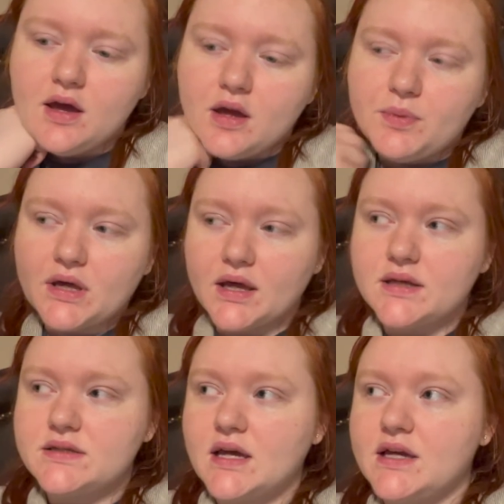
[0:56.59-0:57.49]

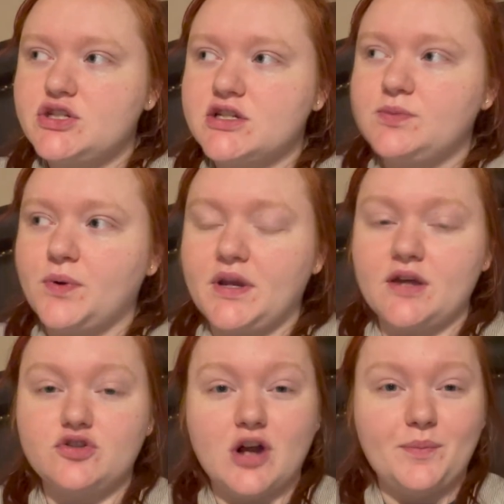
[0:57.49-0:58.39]
because I just went
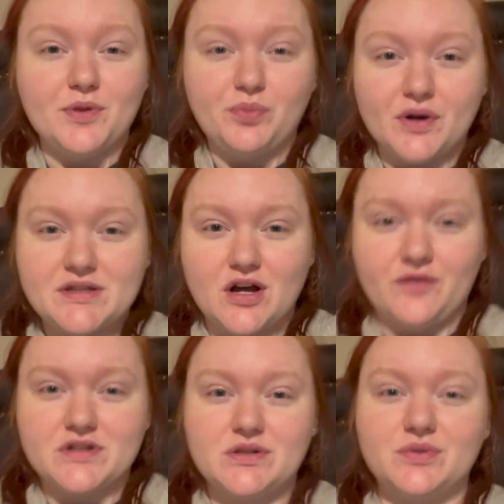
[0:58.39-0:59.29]
and dropped the boys off
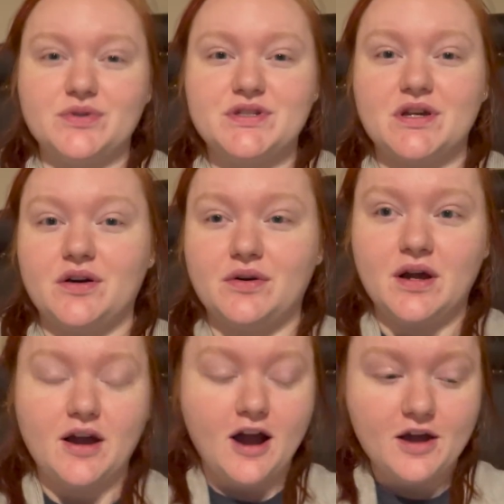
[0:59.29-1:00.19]
at school. So
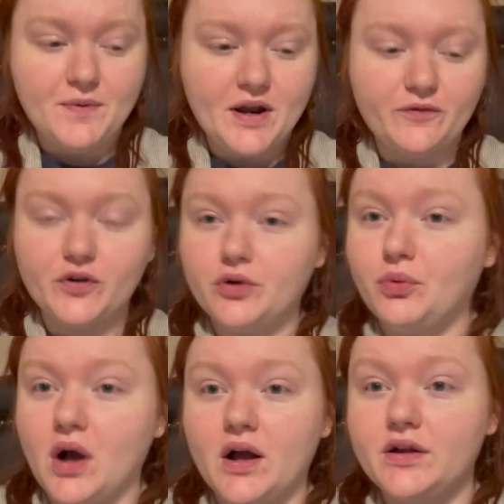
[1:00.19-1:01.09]
I've been up for a
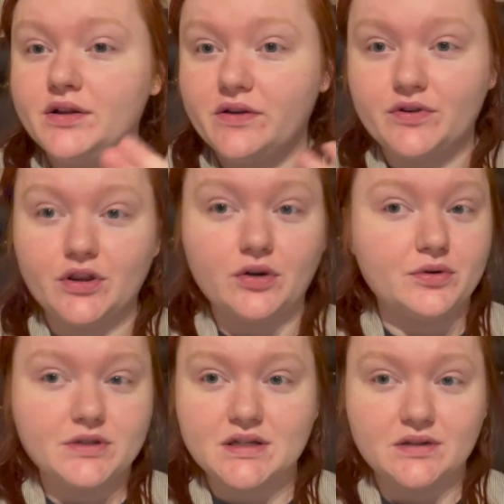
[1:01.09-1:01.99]
while, even though
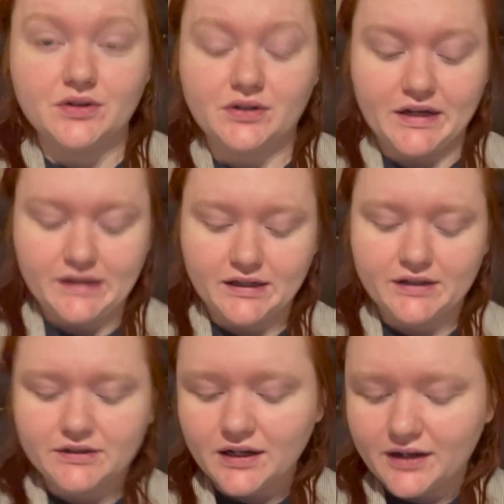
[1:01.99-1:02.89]
it doesn't look like
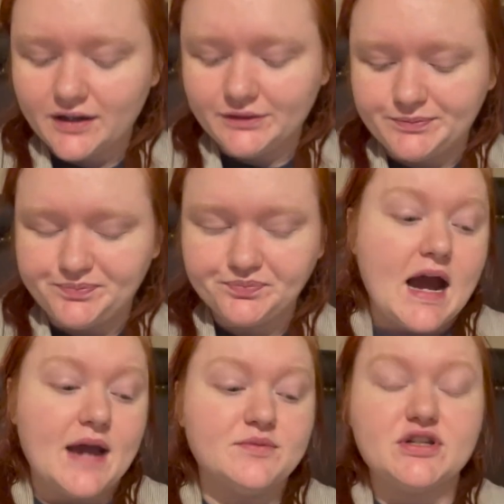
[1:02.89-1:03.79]
it. Um,
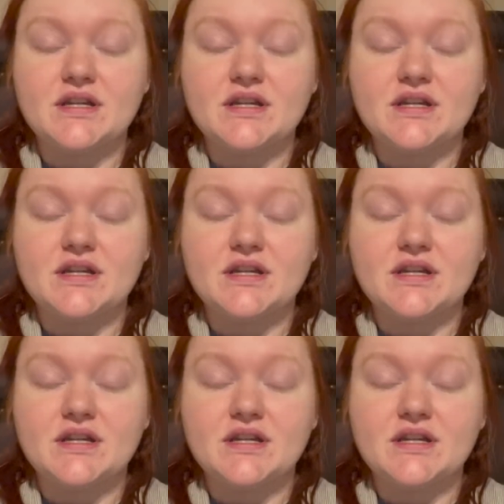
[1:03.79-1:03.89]
I'm just